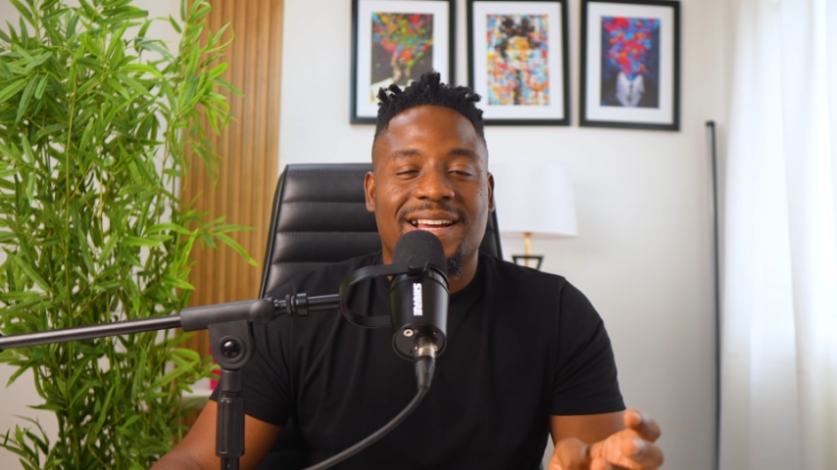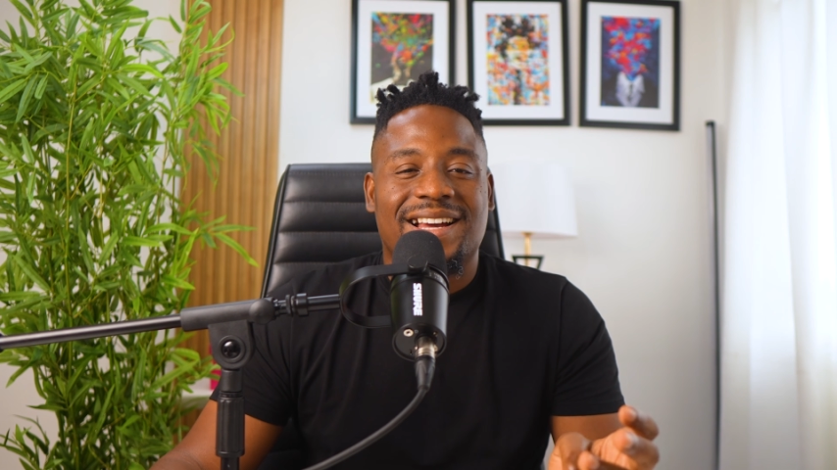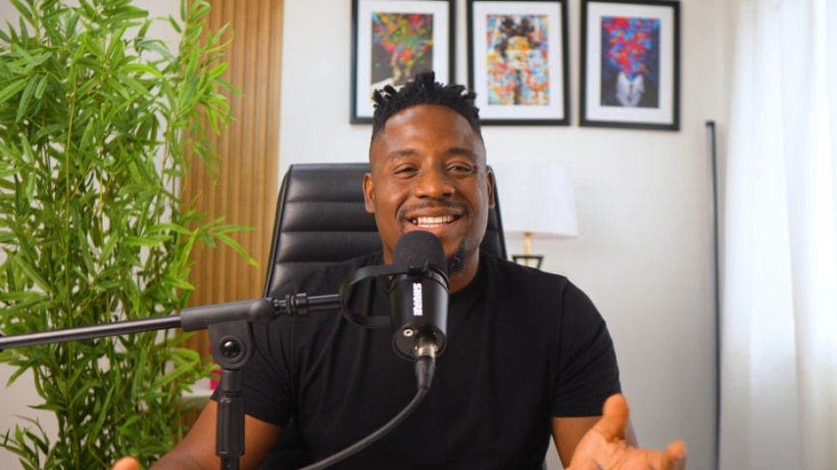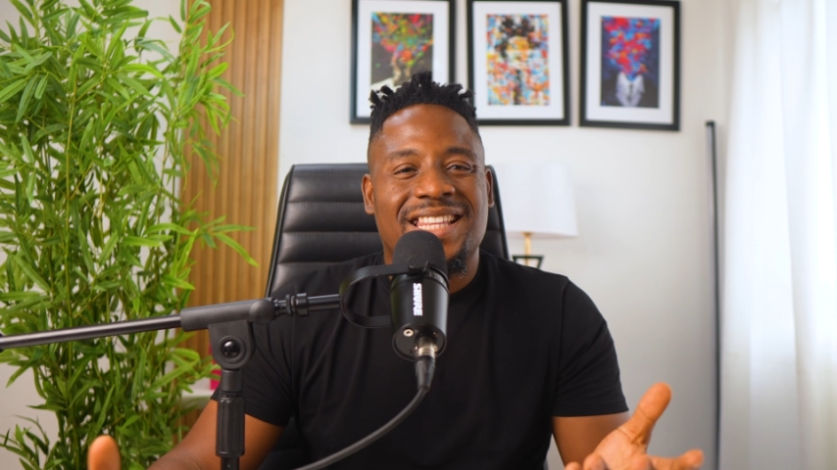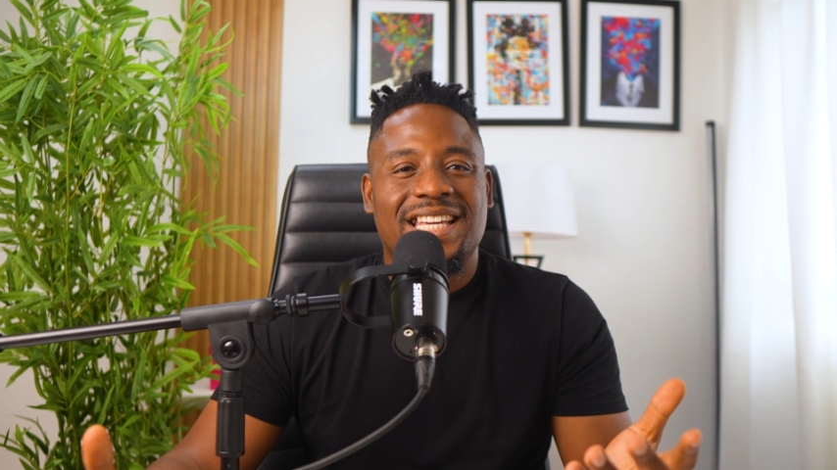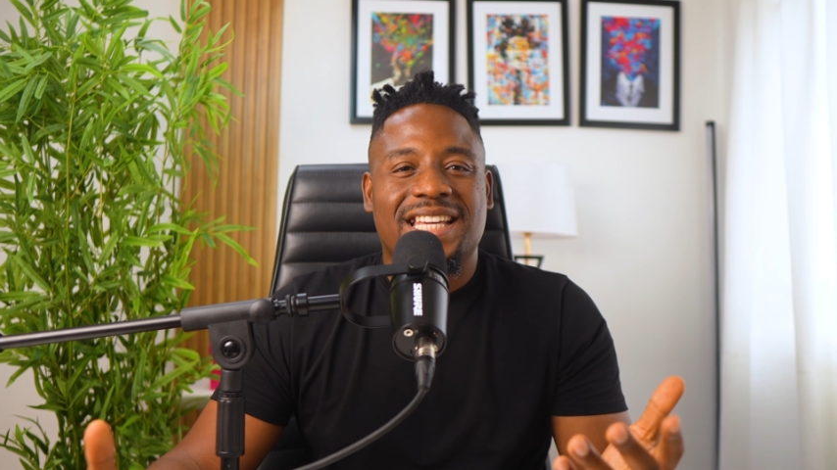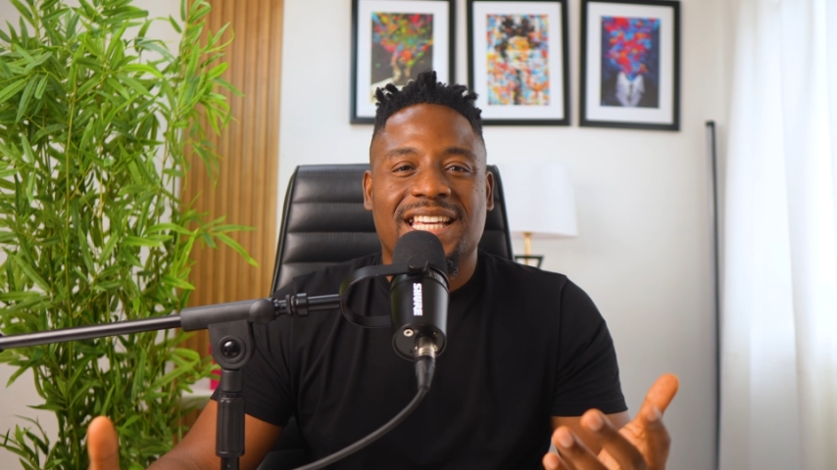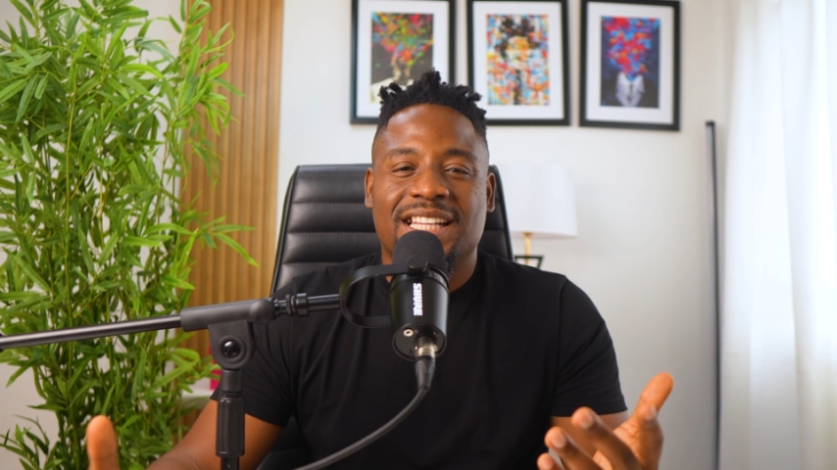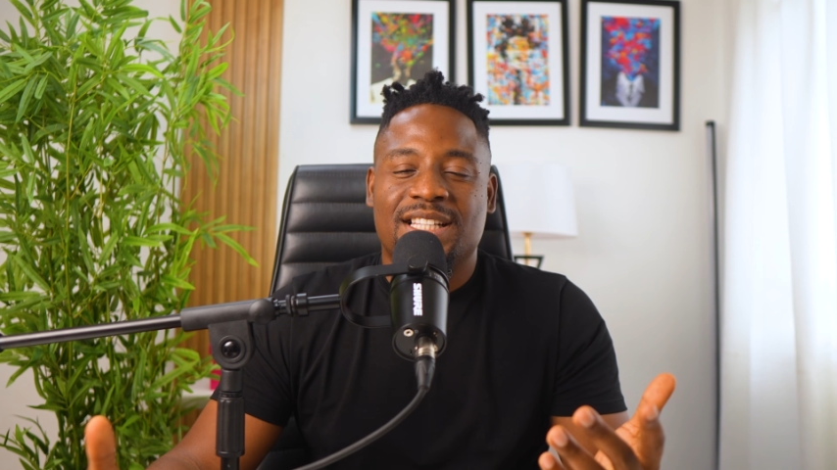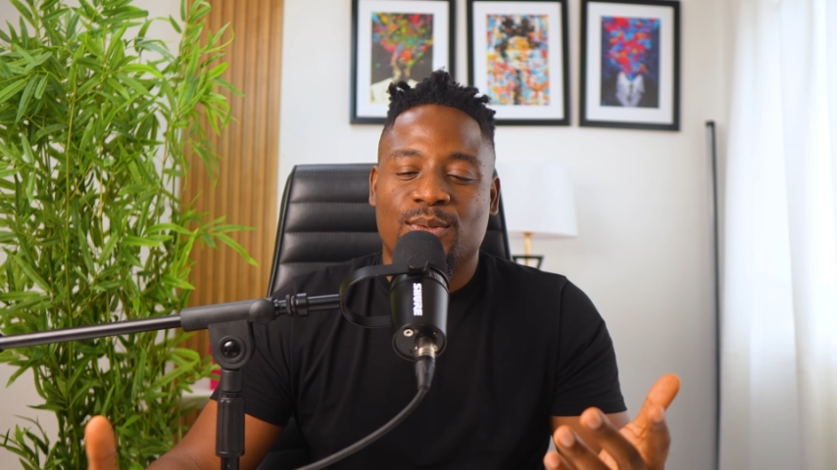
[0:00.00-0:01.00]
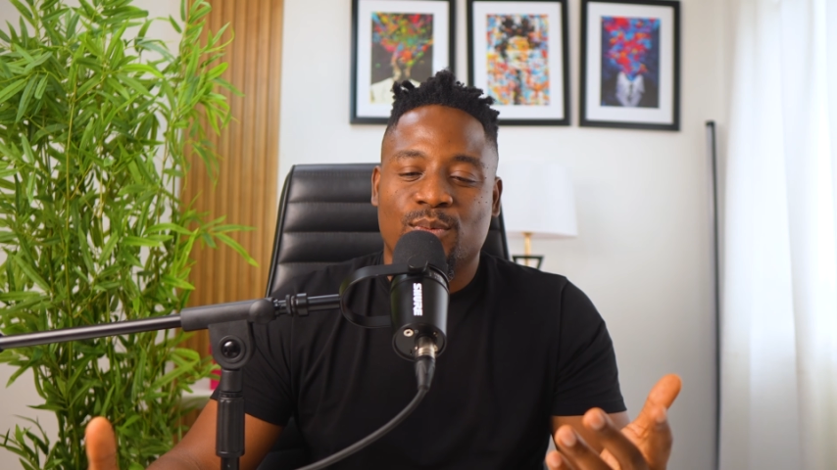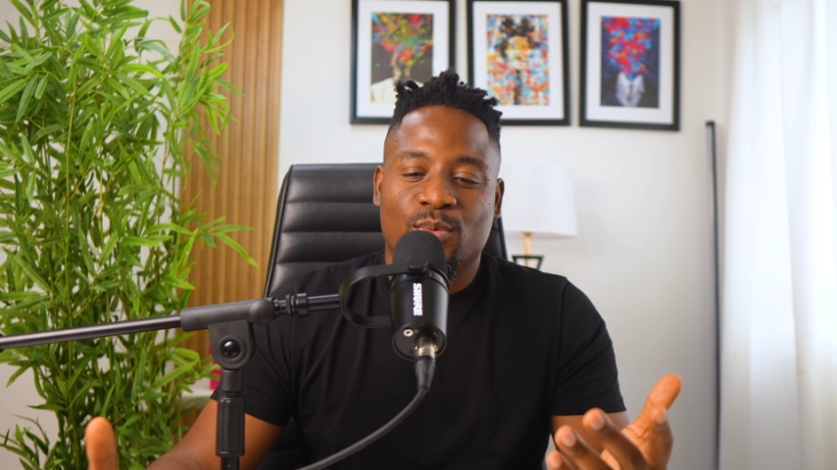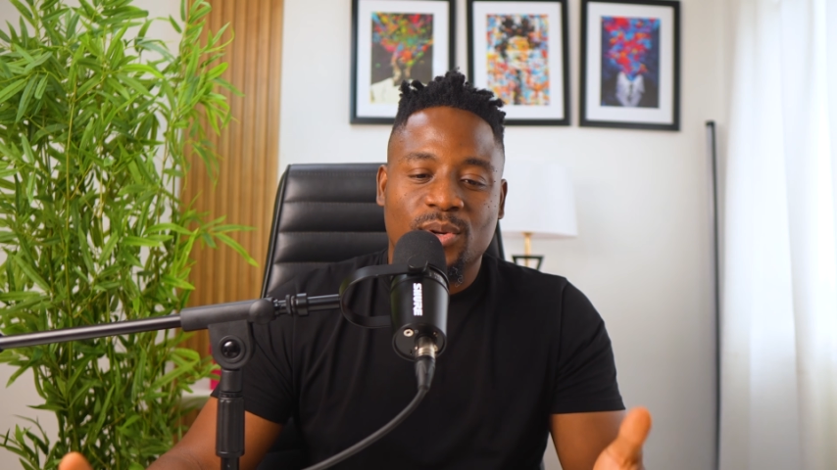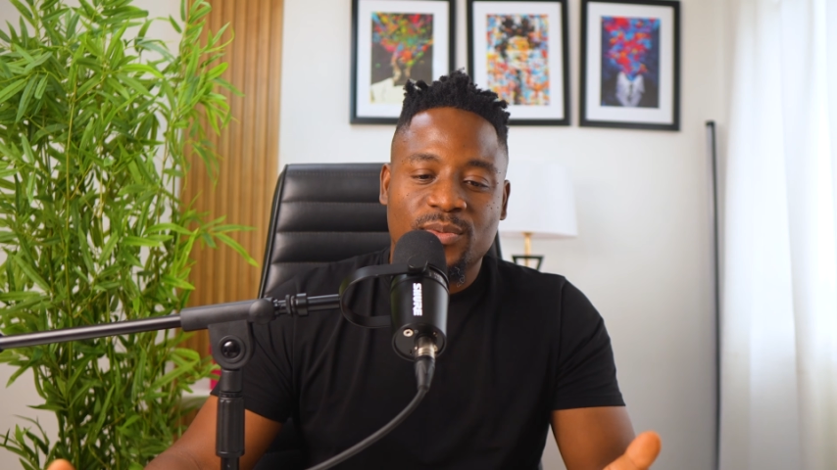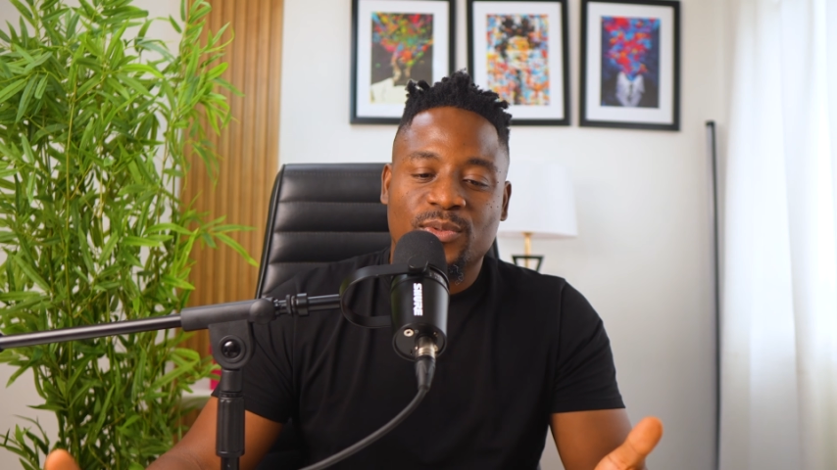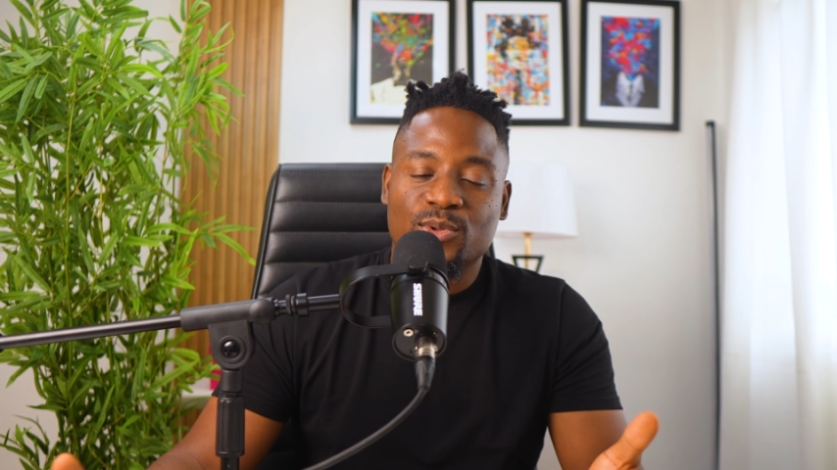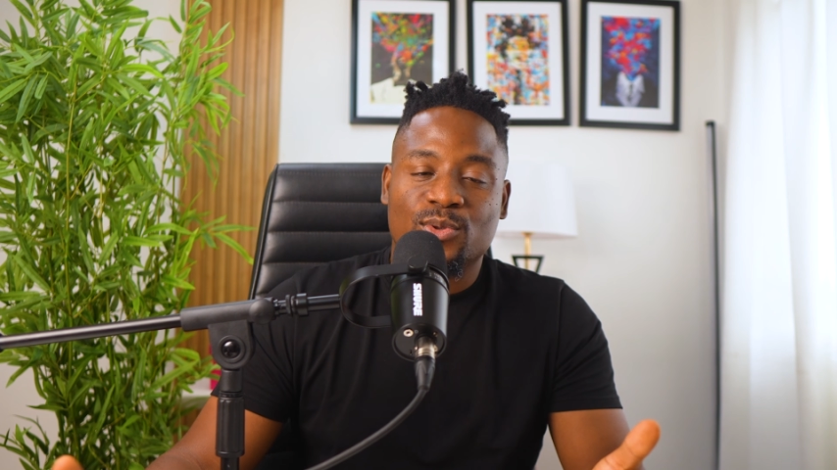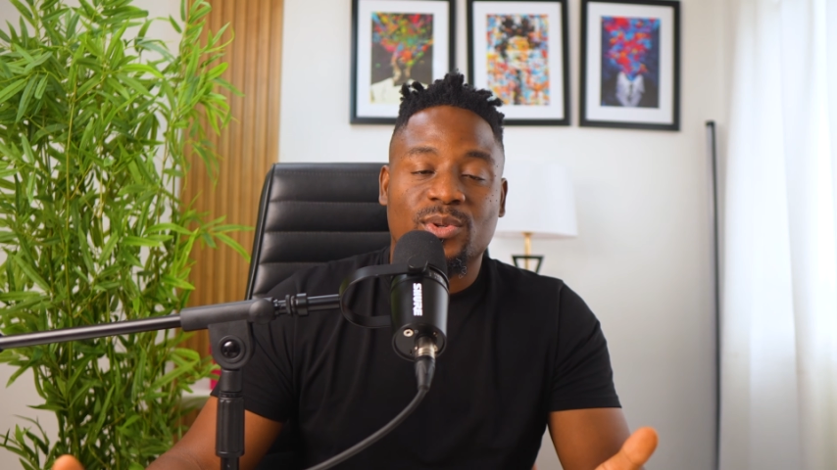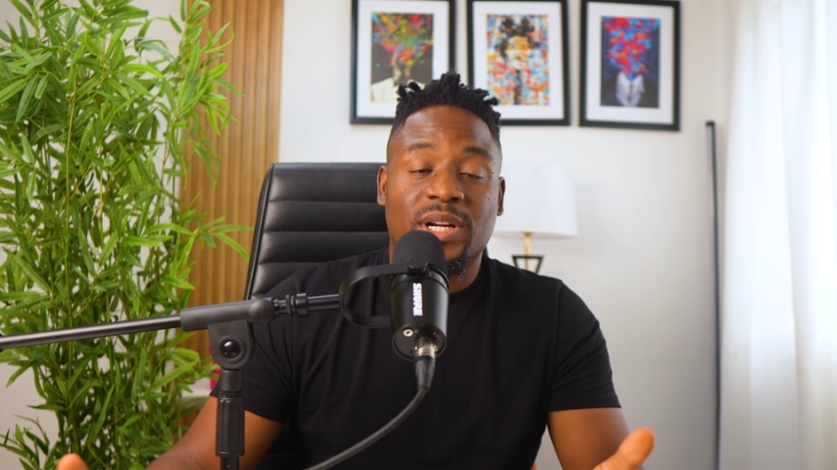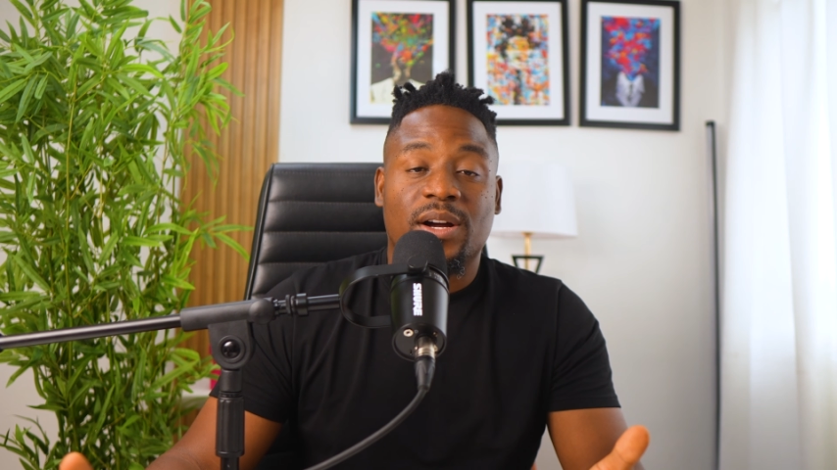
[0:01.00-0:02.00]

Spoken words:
I think it's one phone to look